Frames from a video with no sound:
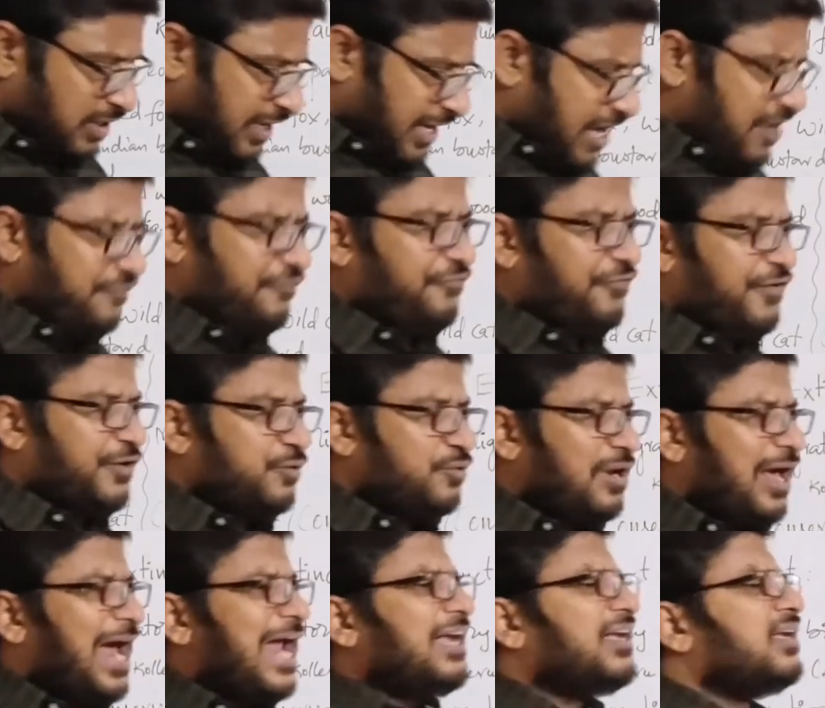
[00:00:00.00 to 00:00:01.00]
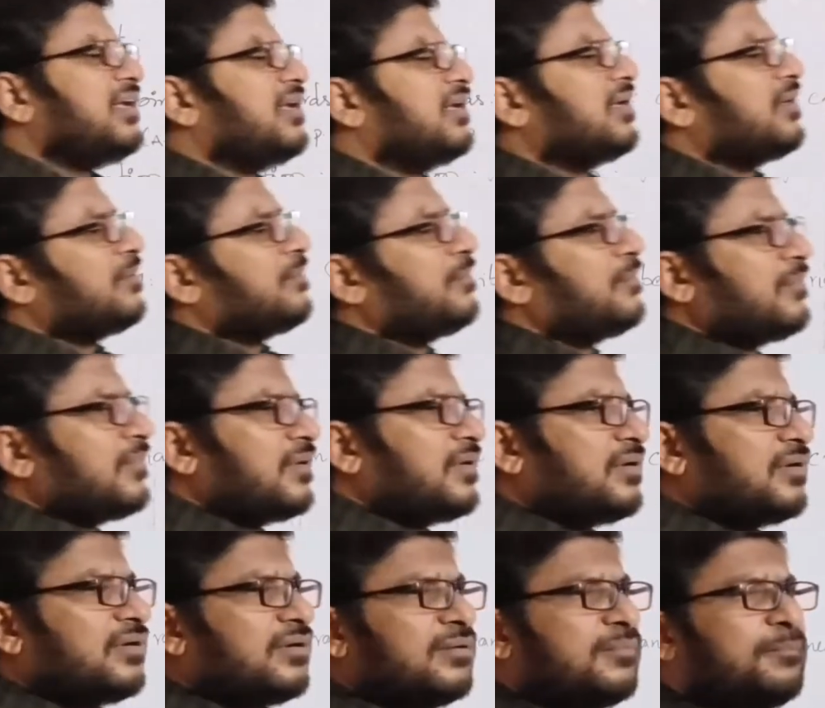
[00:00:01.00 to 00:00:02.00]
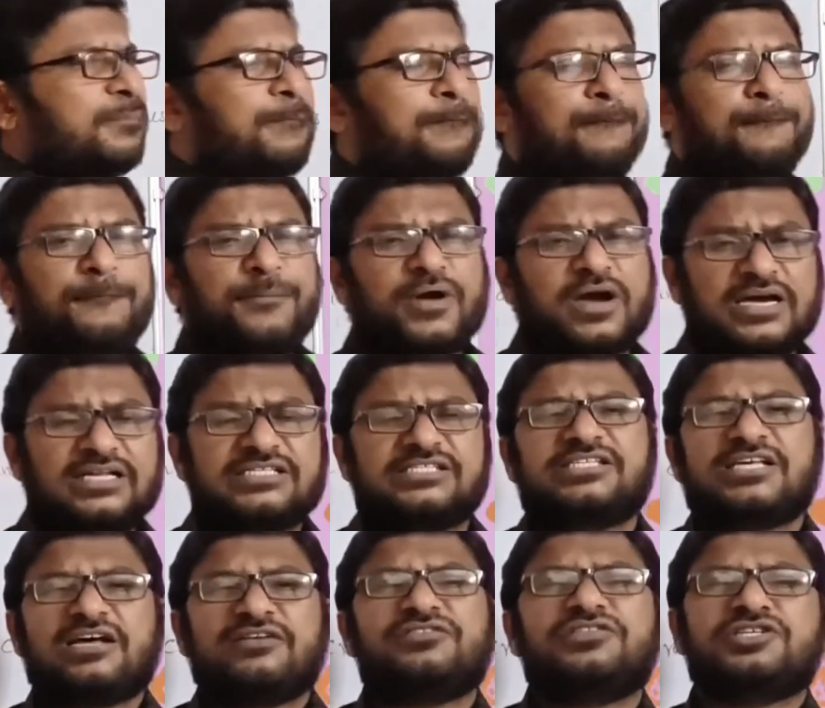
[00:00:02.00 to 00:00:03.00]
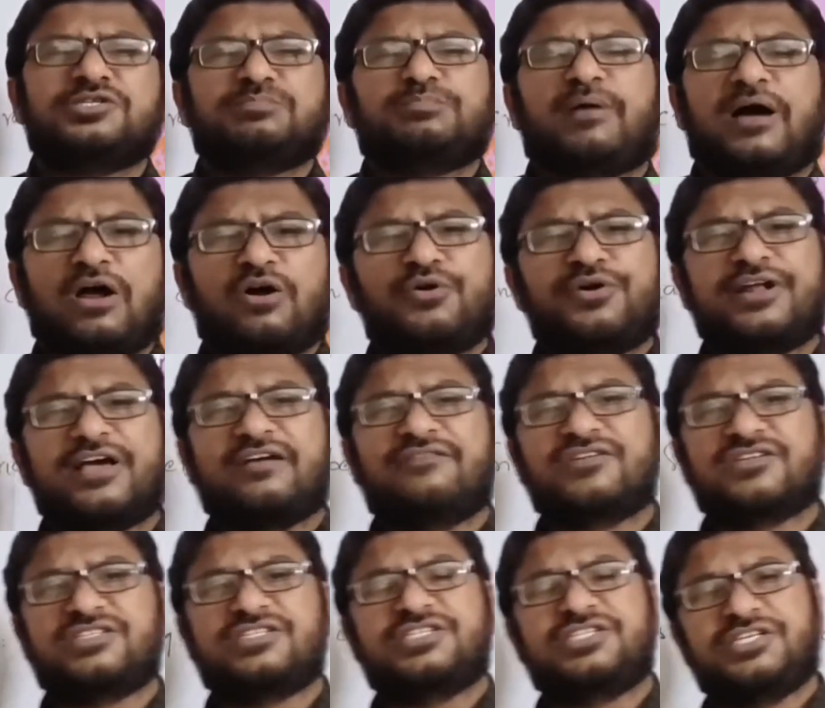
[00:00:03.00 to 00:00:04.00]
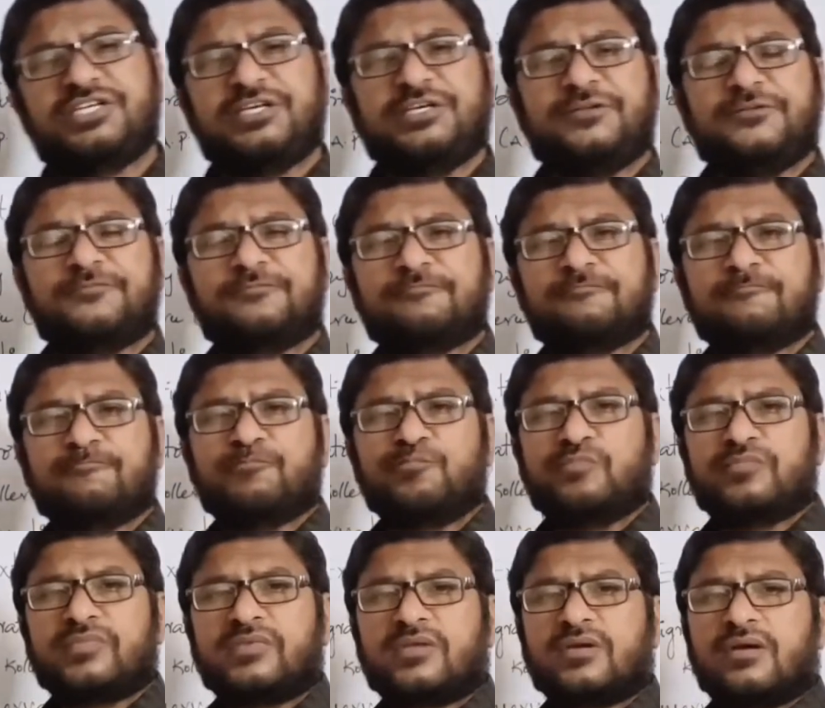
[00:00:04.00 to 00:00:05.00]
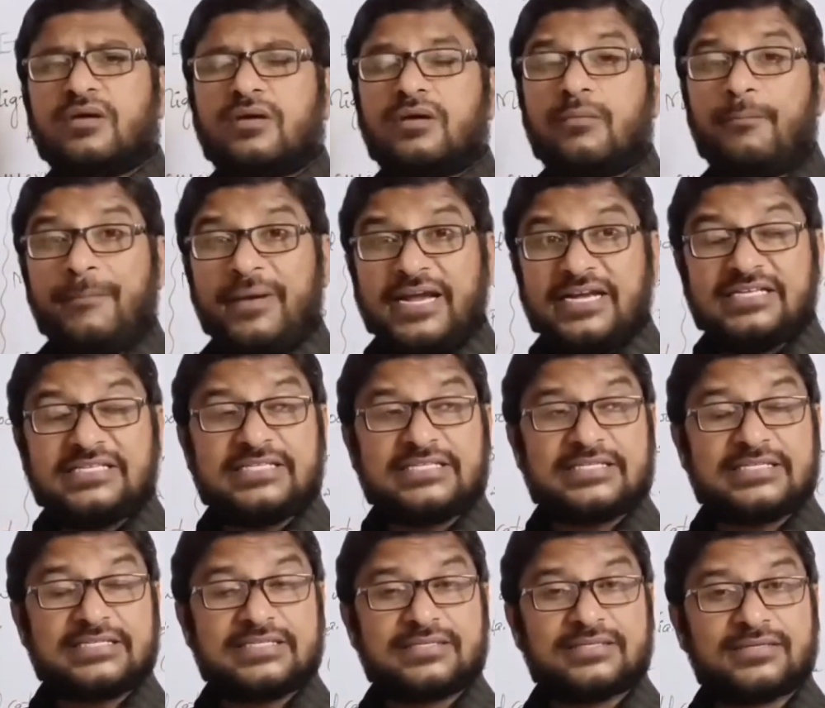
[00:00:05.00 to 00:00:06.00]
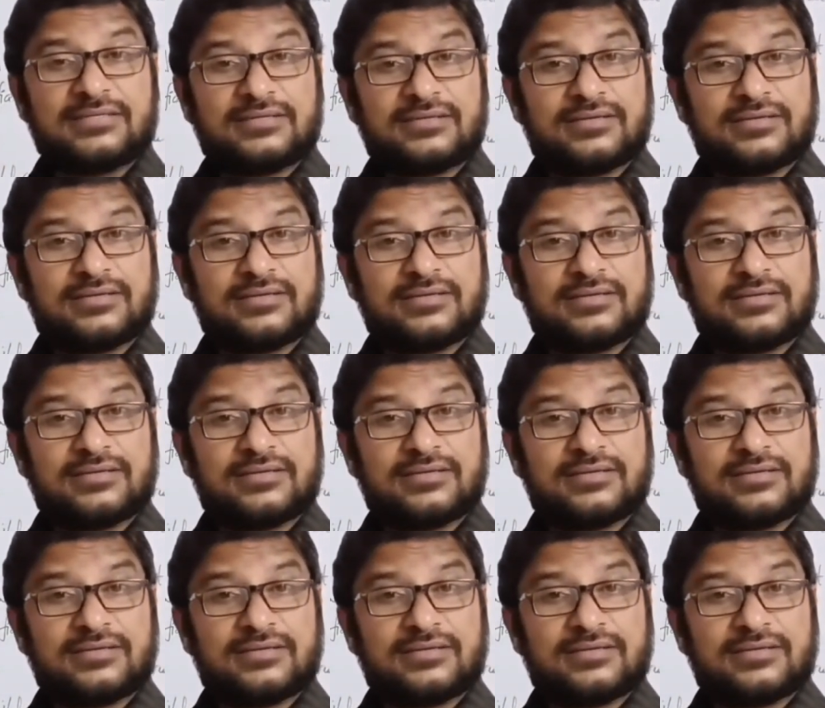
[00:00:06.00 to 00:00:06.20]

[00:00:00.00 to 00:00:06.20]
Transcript: If we do not conserve this biodiversity, means